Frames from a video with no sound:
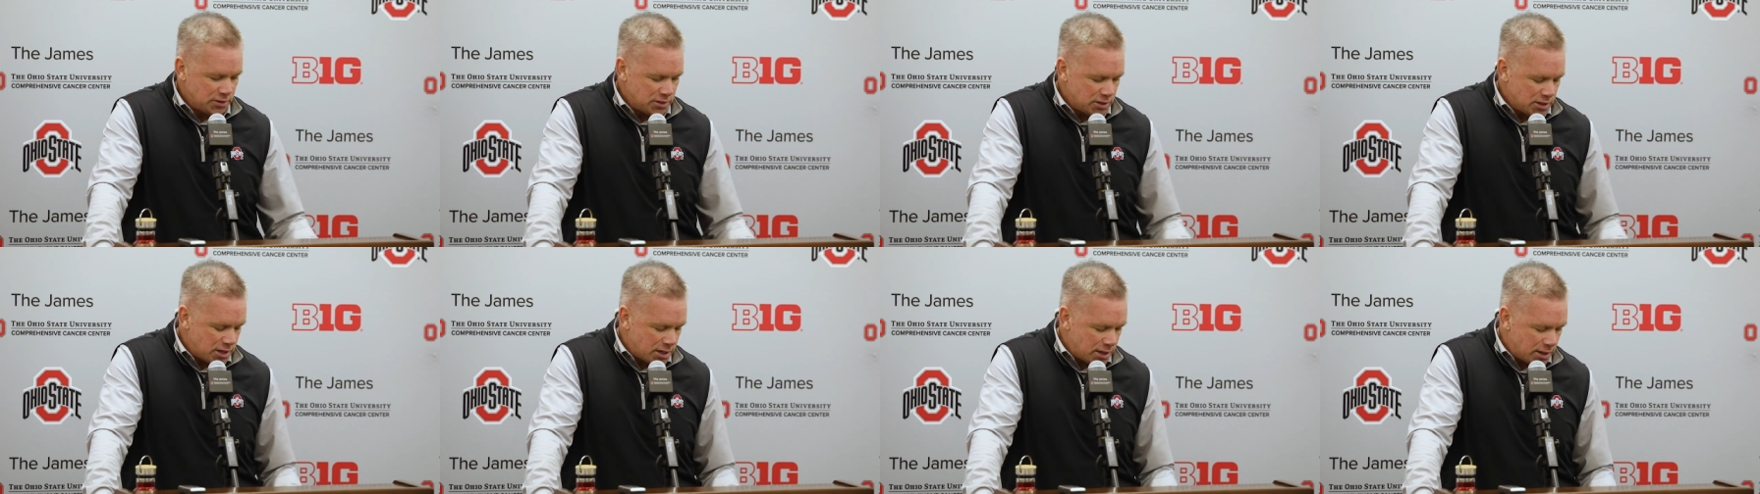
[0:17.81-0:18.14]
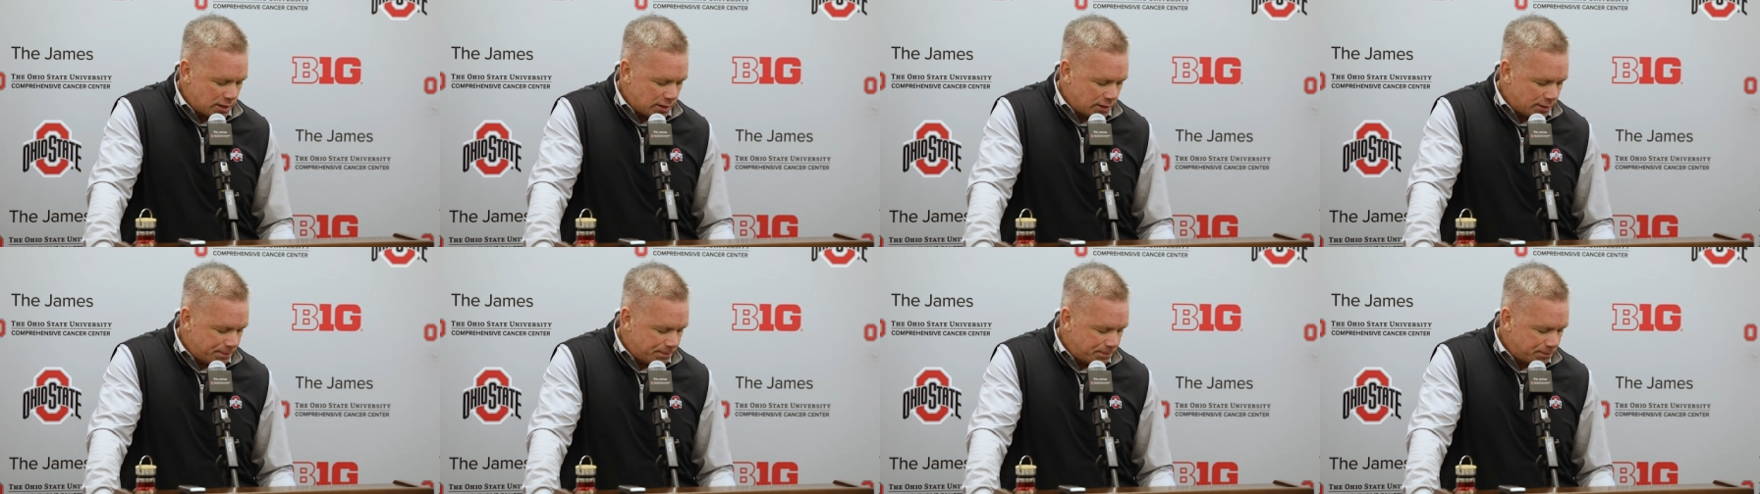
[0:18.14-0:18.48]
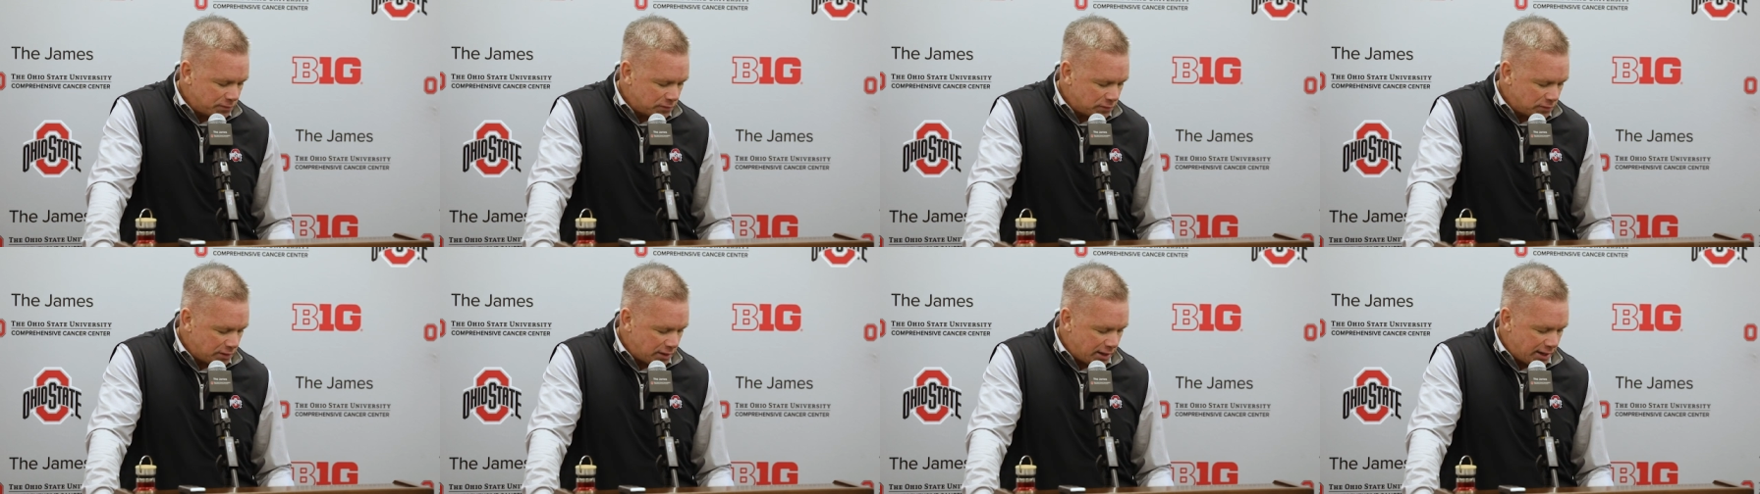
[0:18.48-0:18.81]
Um,
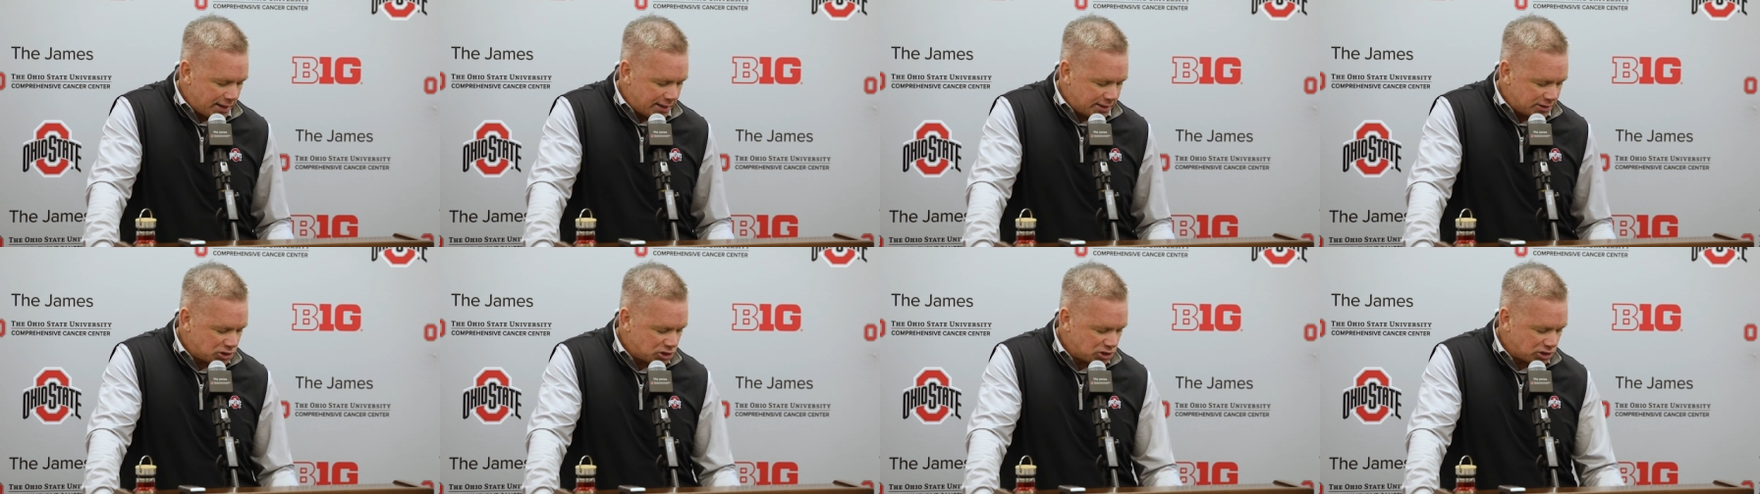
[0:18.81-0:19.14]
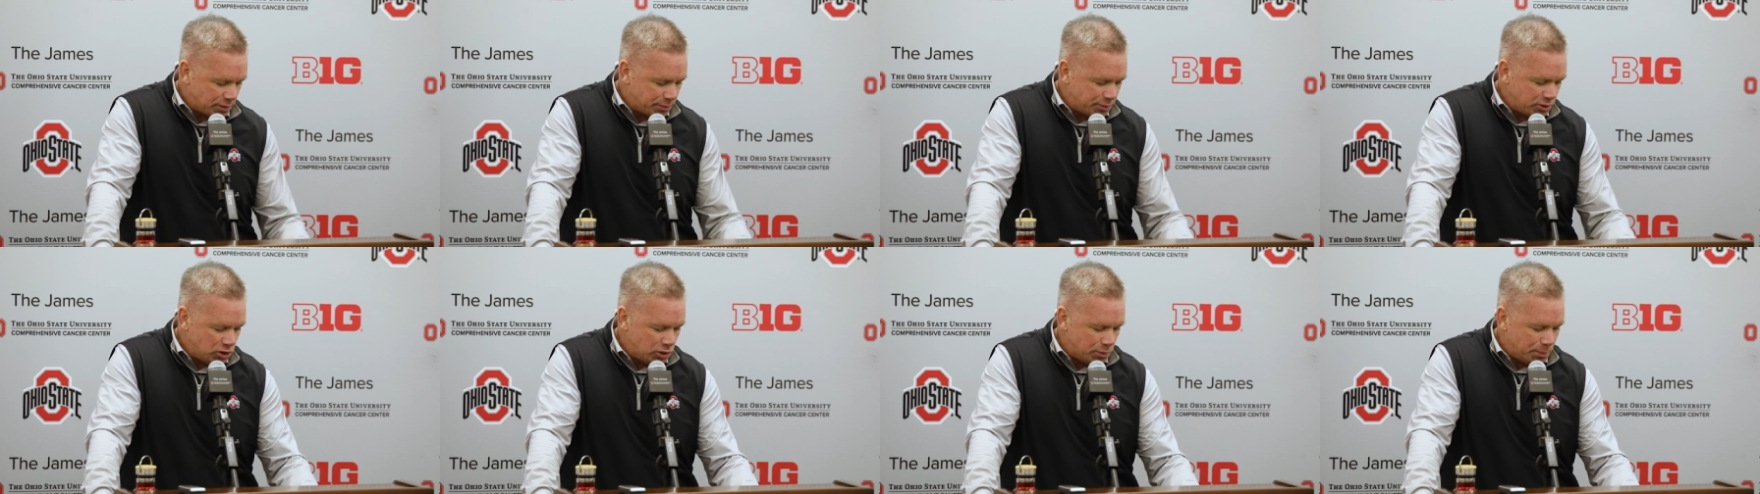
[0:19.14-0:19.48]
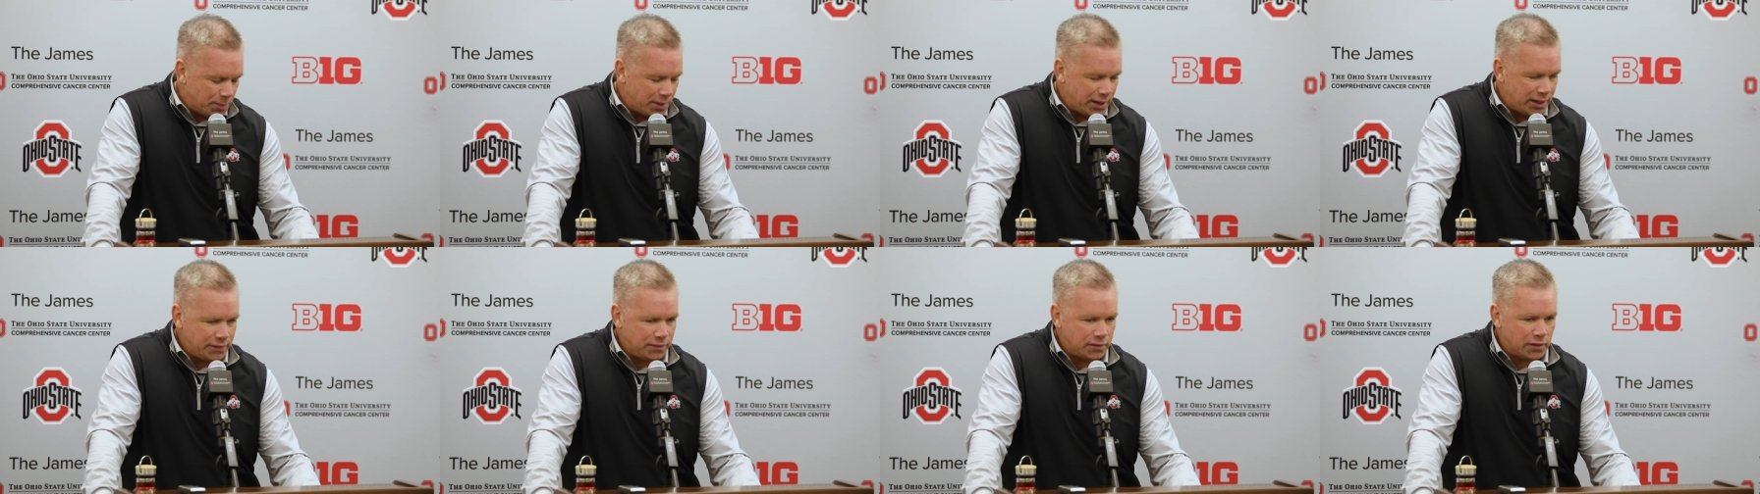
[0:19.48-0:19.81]
as some of you
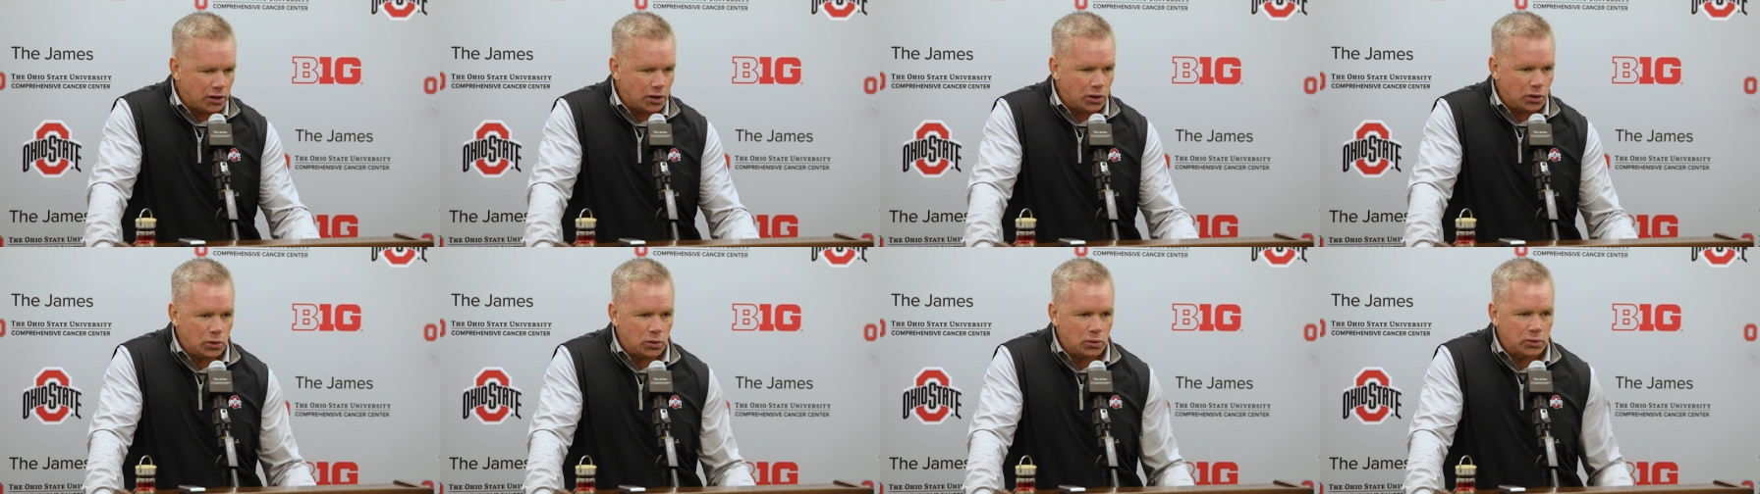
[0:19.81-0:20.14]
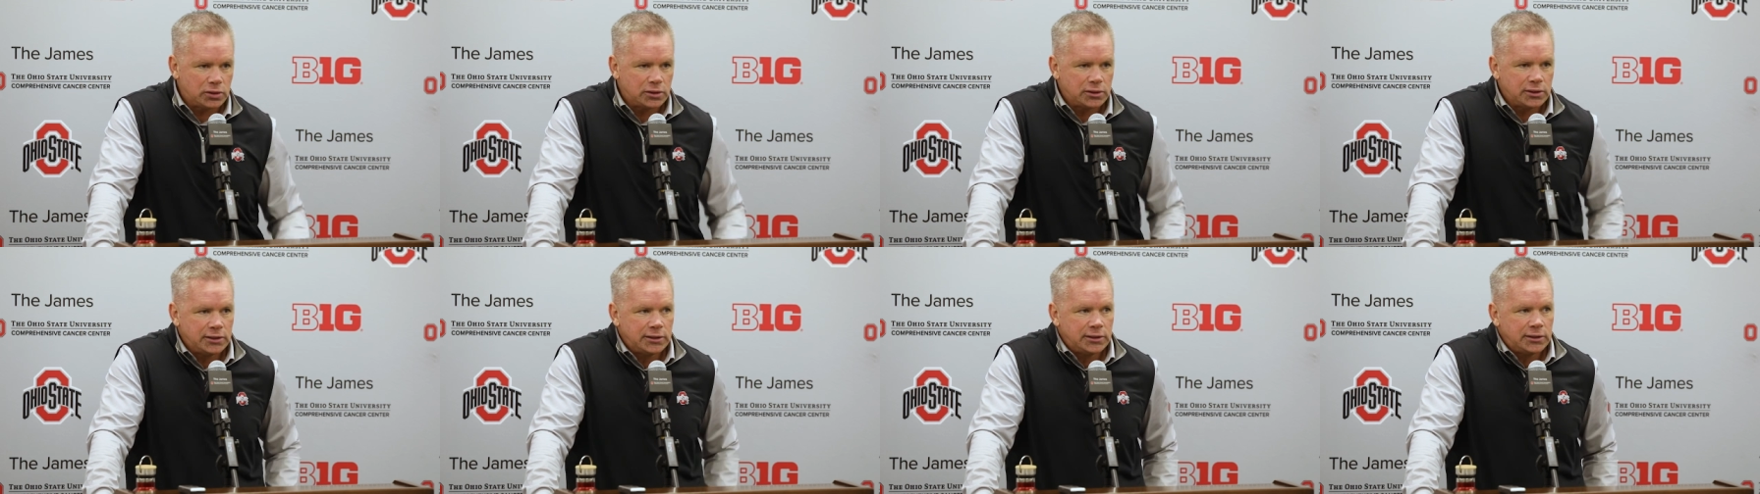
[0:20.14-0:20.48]
may know,